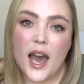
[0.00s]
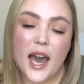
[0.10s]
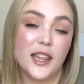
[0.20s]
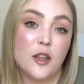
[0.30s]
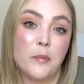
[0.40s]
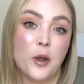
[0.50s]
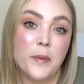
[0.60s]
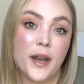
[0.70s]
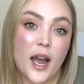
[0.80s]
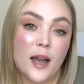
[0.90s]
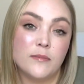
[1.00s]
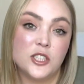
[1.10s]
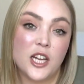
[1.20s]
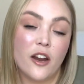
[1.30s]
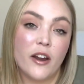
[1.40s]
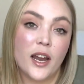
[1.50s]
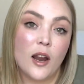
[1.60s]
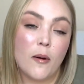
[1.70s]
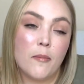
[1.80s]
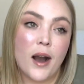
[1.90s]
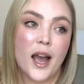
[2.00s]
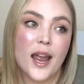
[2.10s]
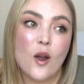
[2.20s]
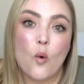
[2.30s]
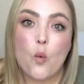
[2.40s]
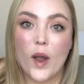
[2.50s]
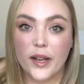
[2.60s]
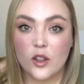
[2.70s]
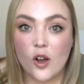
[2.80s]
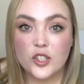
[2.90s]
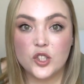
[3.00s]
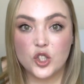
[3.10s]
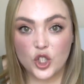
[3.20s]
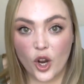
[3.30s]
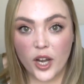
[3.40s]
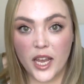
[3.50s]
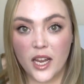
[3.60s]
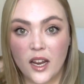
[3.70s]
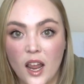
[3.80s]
At the moment, I'm sharing my weight loss journey.